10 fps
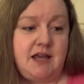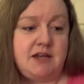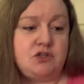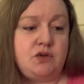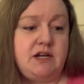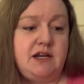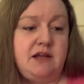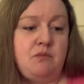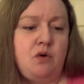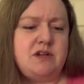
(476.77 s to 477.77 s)
and treated
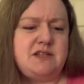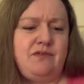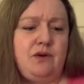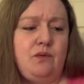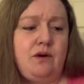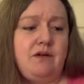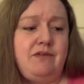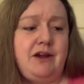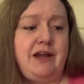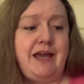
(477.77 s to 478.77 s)
it more as if it were a
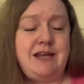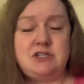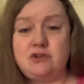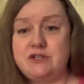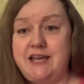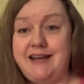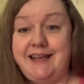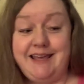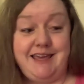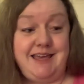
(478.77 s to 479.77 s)
very
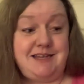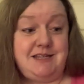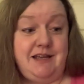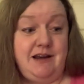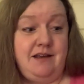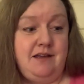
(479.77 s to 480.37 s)
entertaining kitten